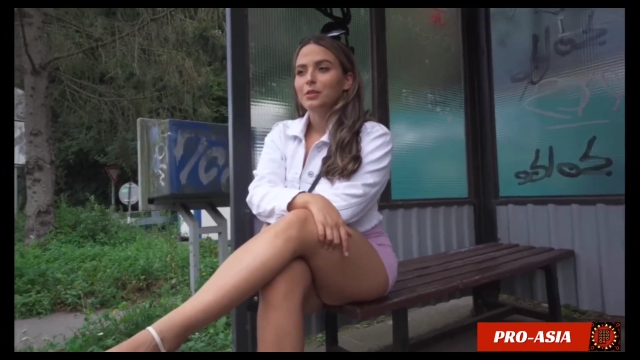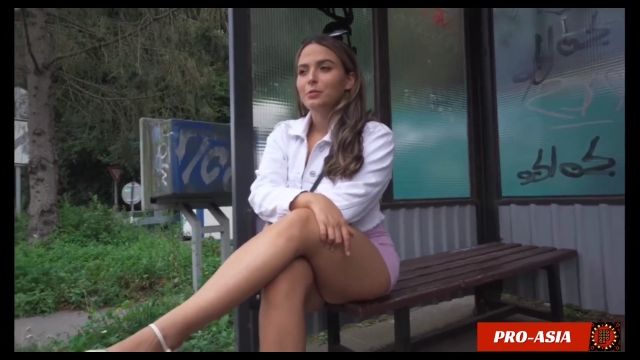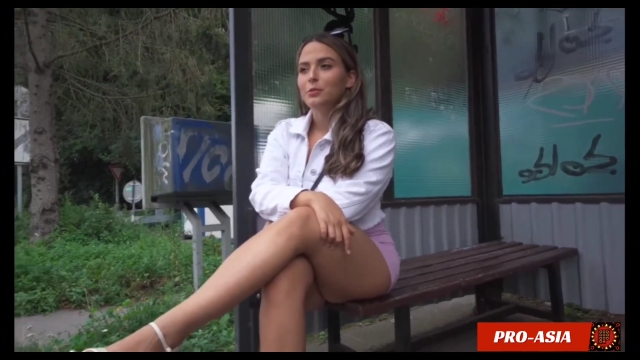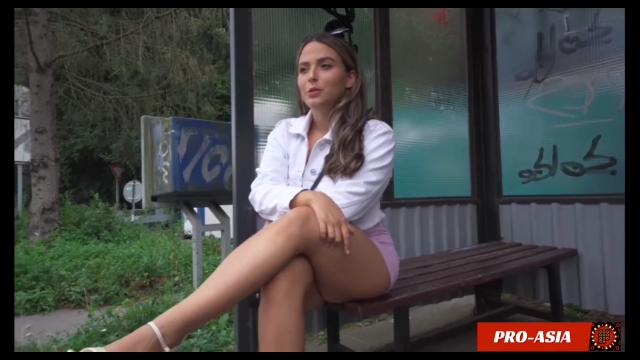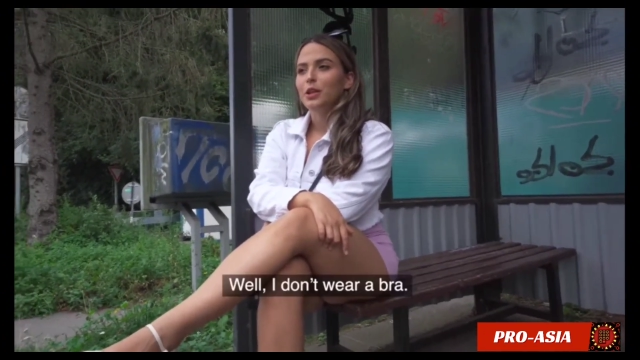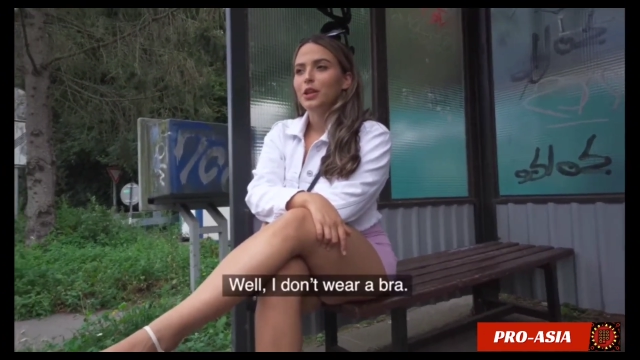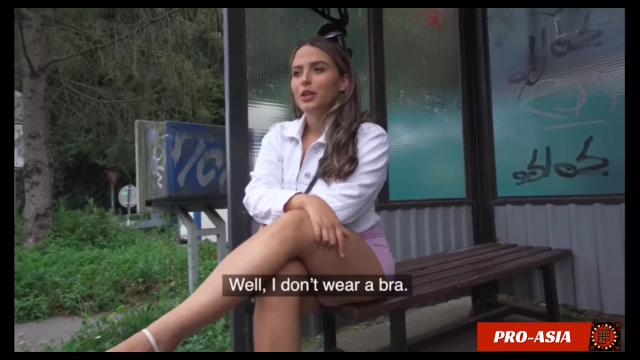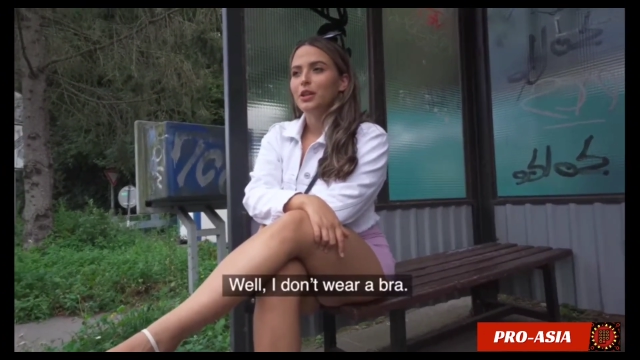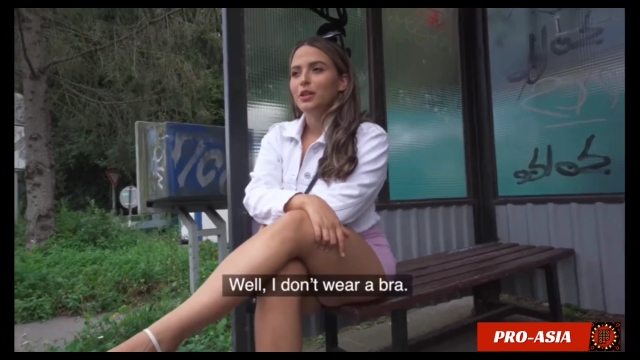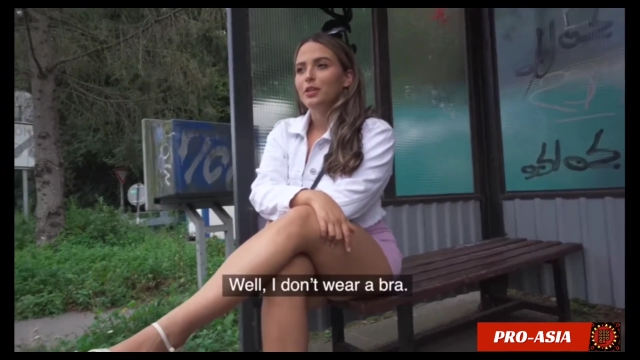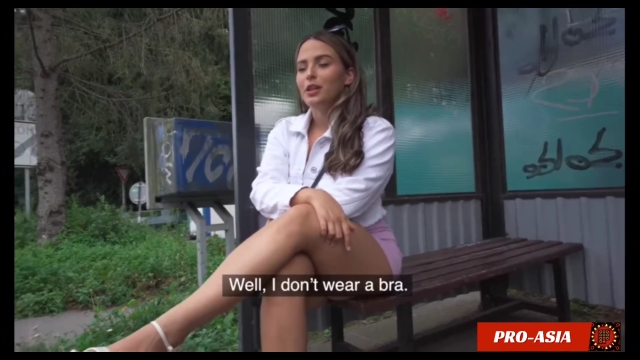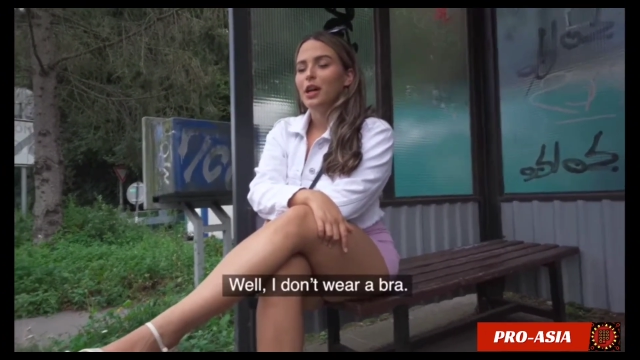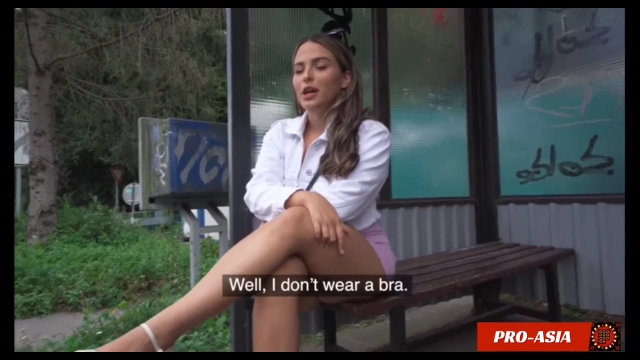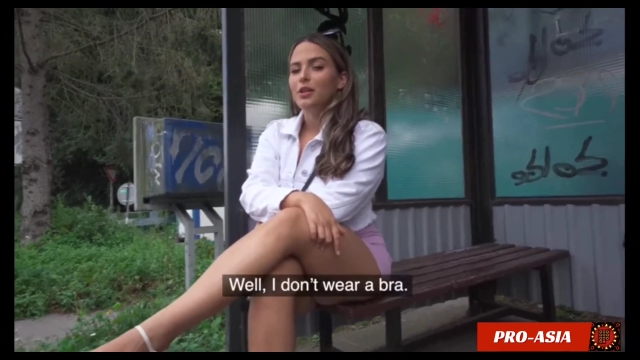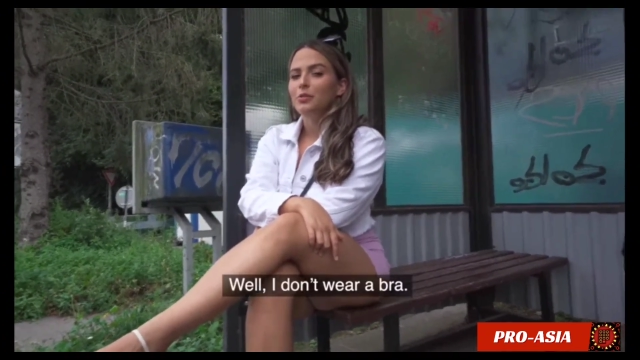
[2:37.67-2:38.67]
Well,
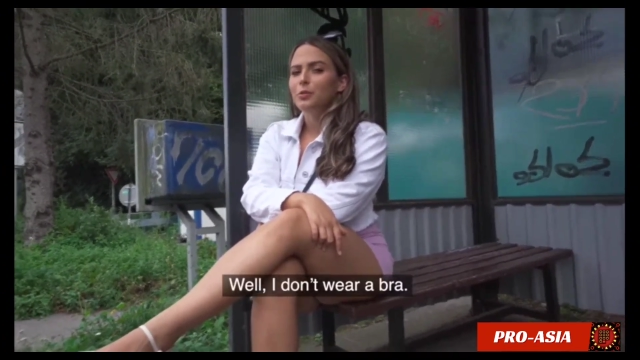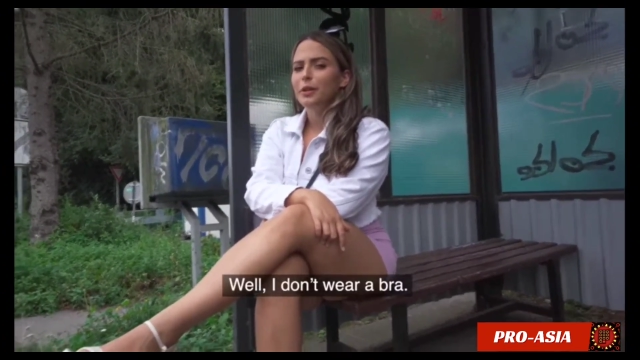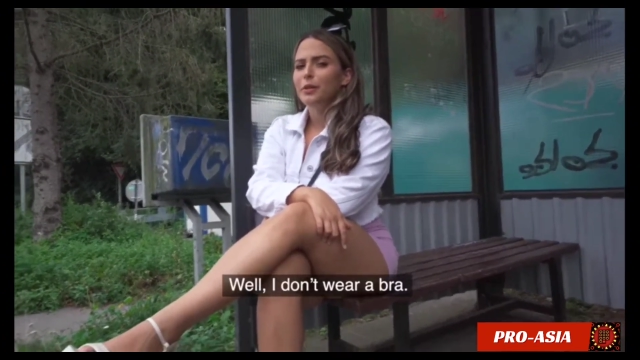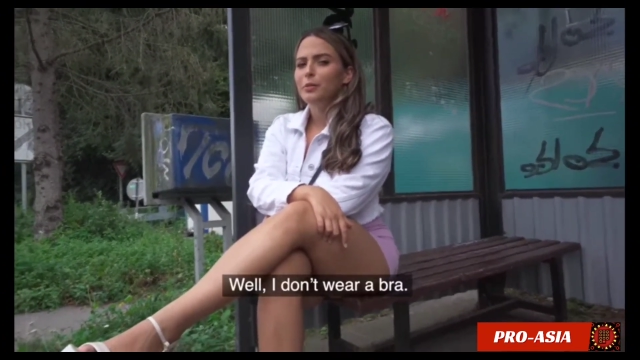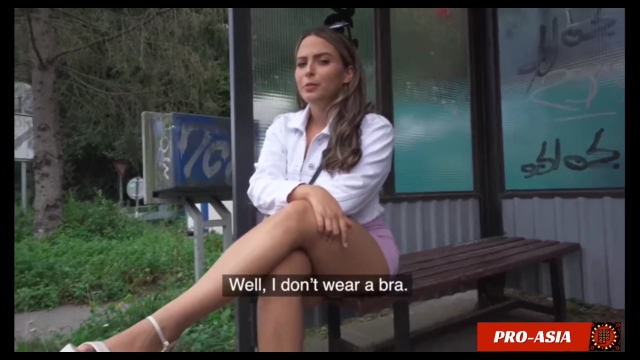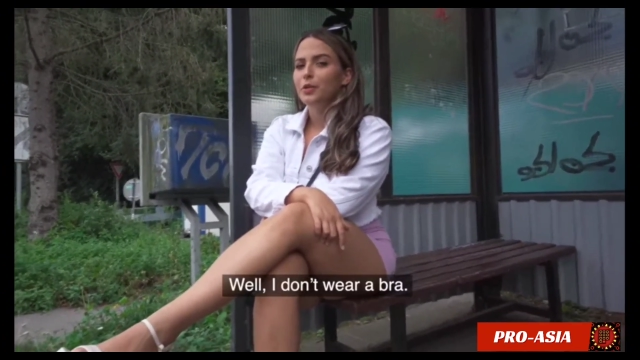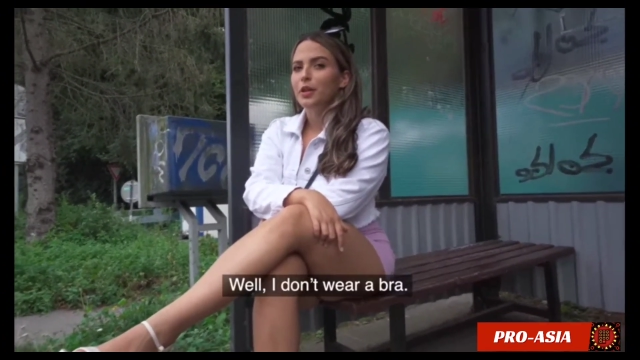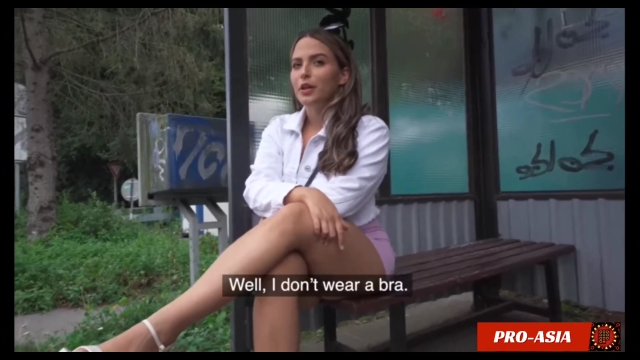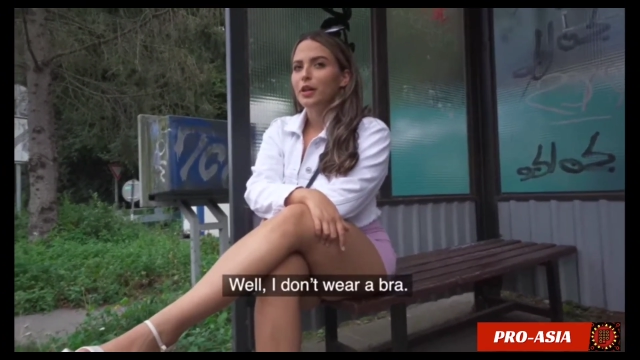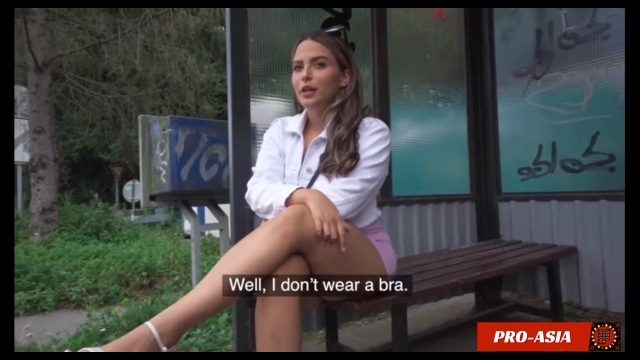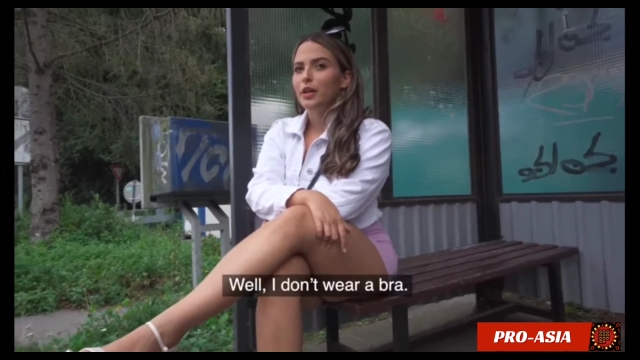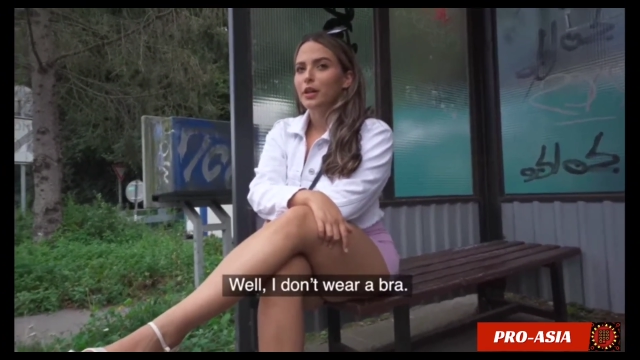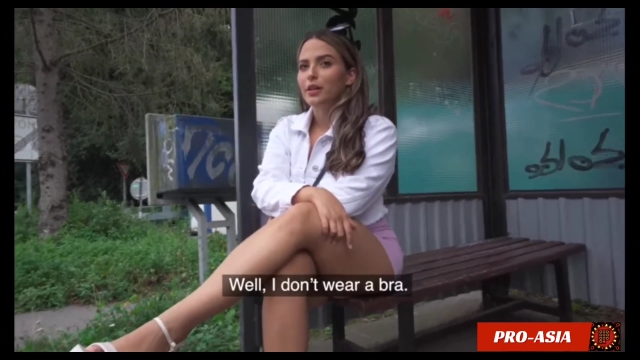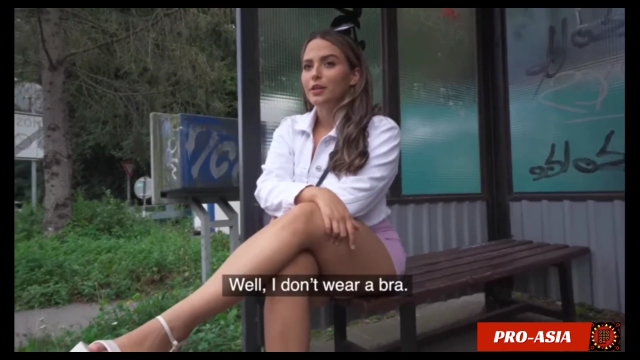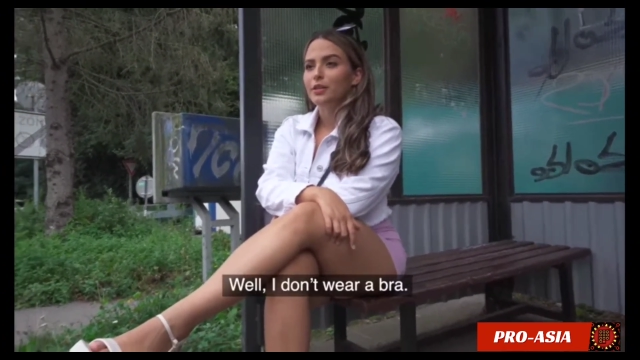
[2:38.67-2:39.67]
I don't wear
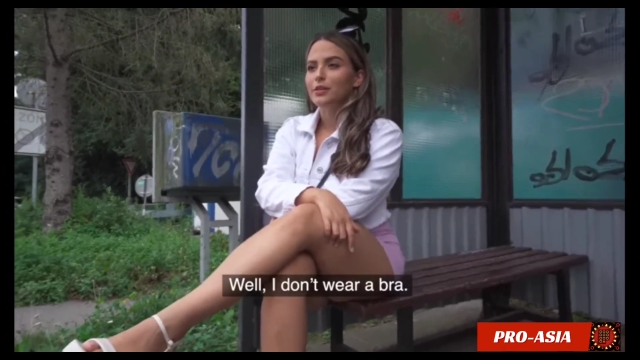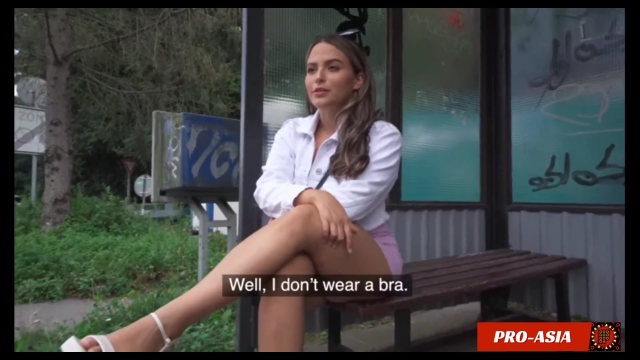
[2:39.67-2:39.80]
bra.